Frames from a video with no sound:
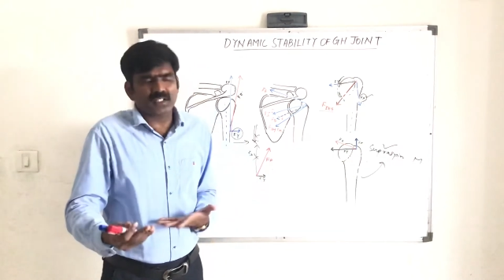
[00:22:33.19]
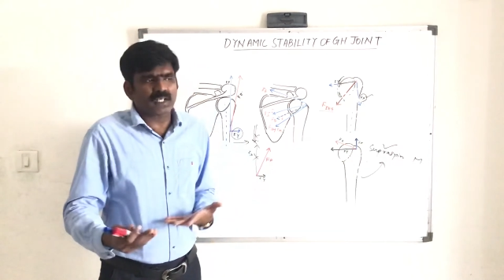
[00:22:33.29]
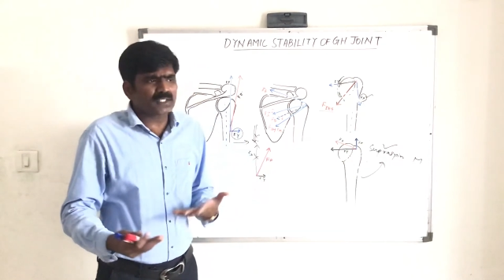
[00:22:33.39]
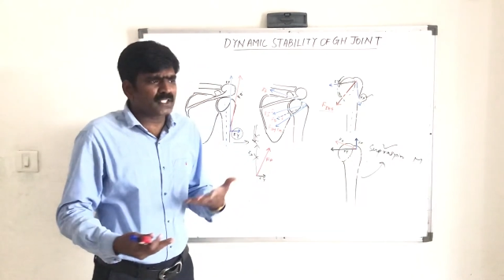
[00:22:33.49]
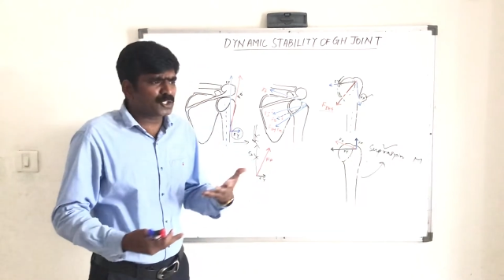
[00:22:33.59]
That
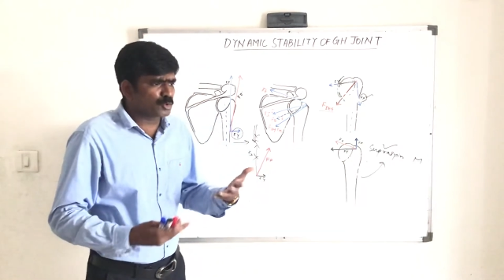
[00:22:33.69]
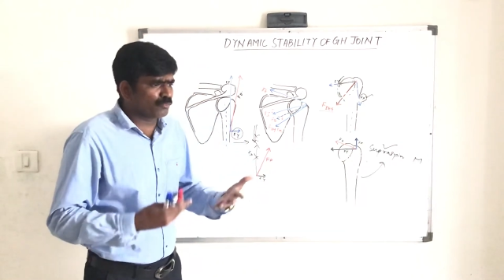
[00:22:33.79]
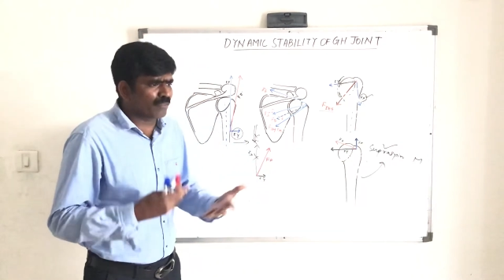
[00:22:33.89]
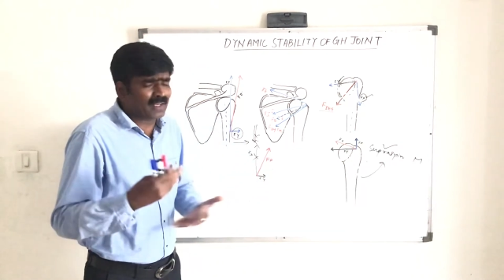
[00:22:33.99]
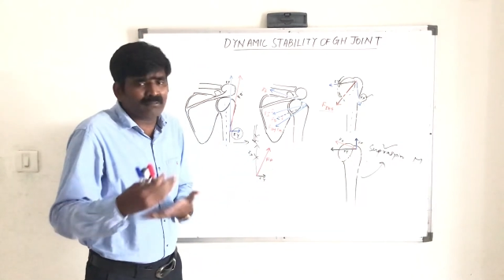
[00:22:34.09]
is, it should
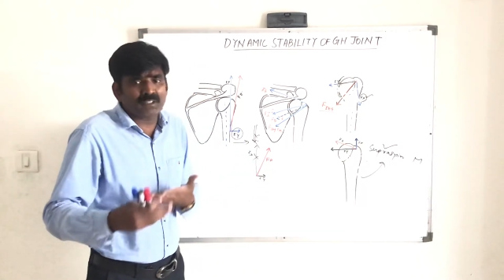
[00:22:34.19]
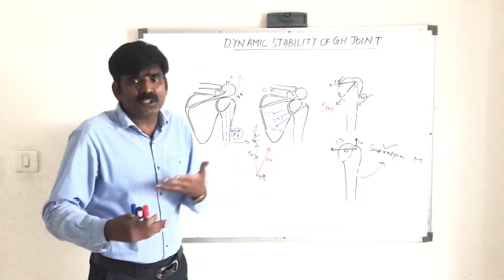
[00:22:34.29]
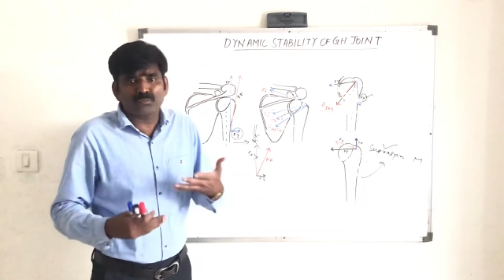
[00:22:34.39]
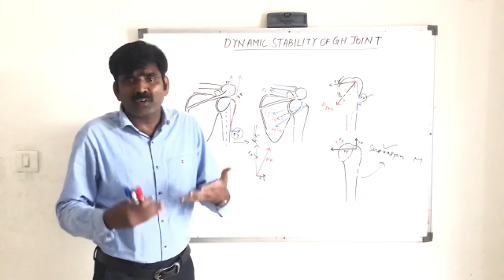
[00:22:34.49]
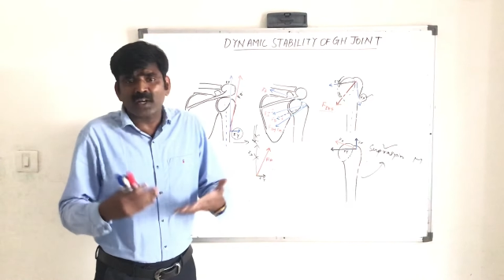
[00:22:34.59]

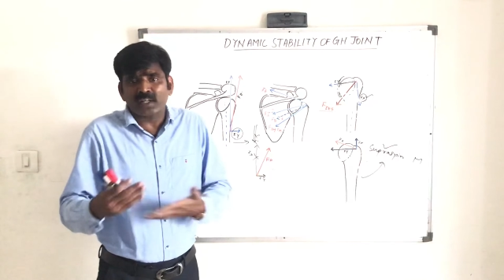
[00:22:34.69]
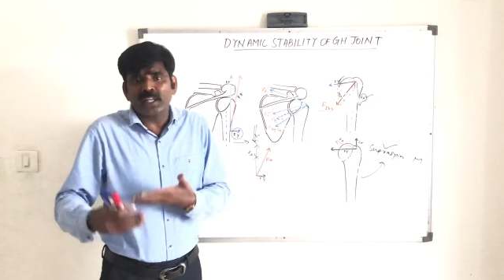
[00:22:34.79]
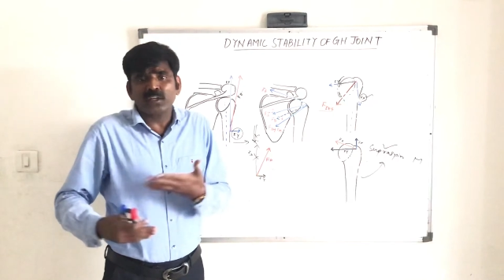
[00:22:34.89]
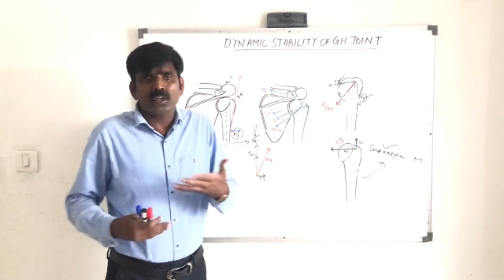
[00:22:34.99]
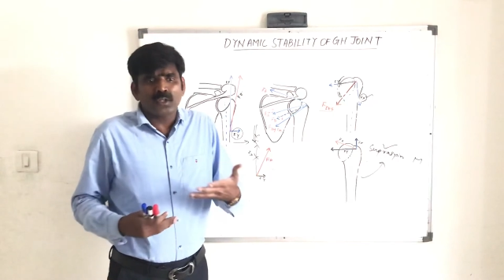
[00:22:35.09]
work
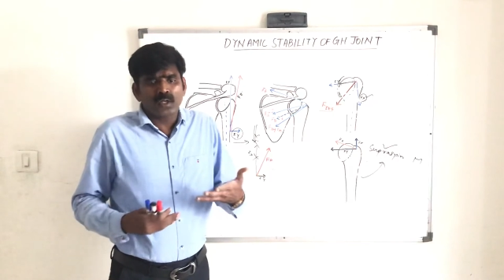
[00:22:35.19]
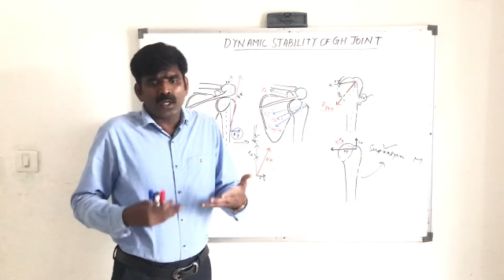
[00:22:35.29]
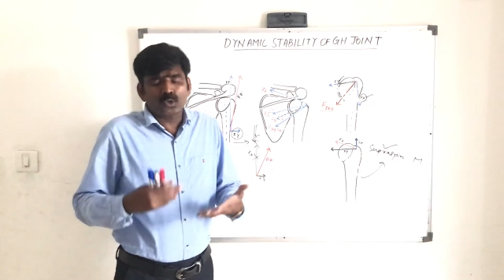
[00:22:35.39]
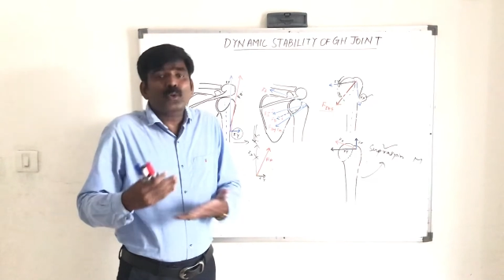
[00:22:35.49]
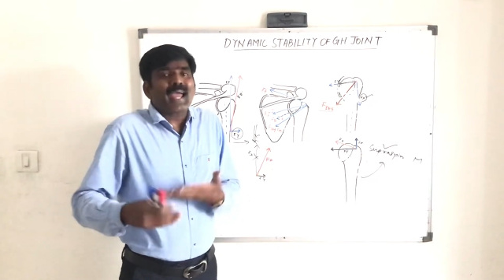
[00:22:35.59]
in
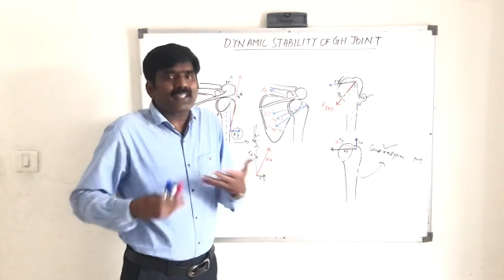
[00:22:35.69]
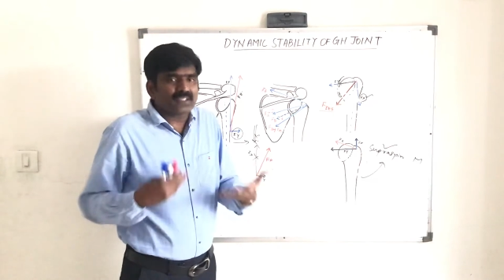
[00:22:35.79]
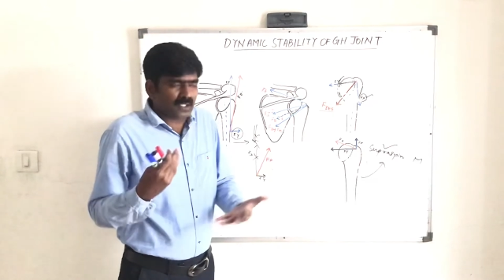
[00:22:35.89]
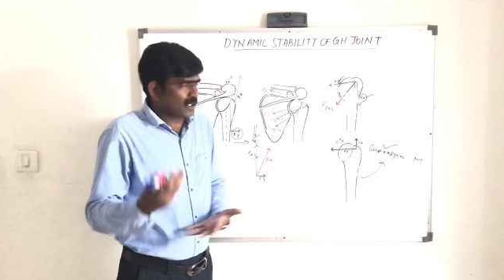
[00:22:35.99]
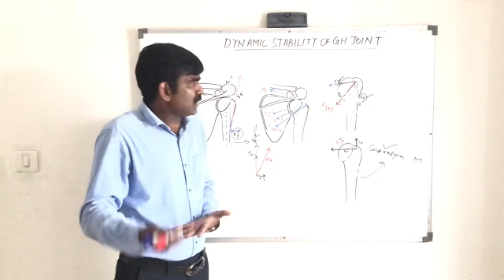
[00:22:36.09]

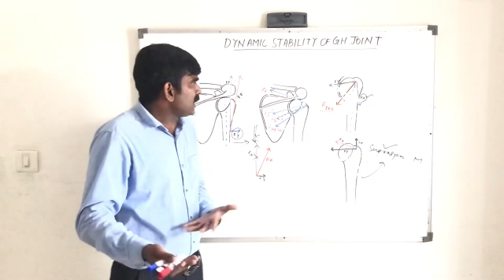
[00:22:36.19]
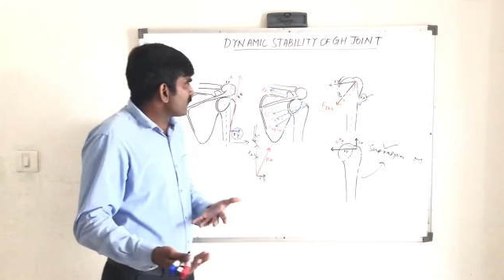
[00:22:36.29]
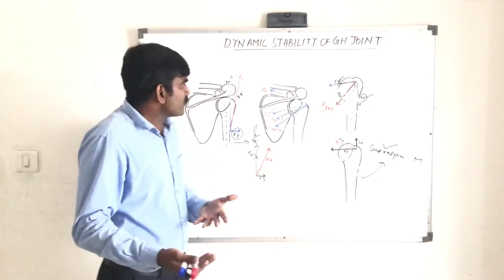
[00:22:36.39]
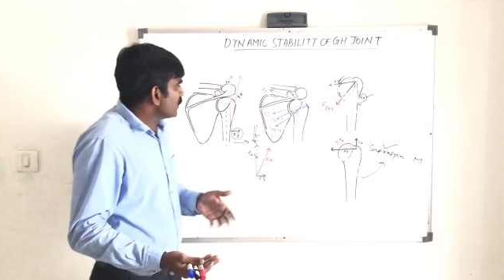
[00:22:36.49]
together. Clear?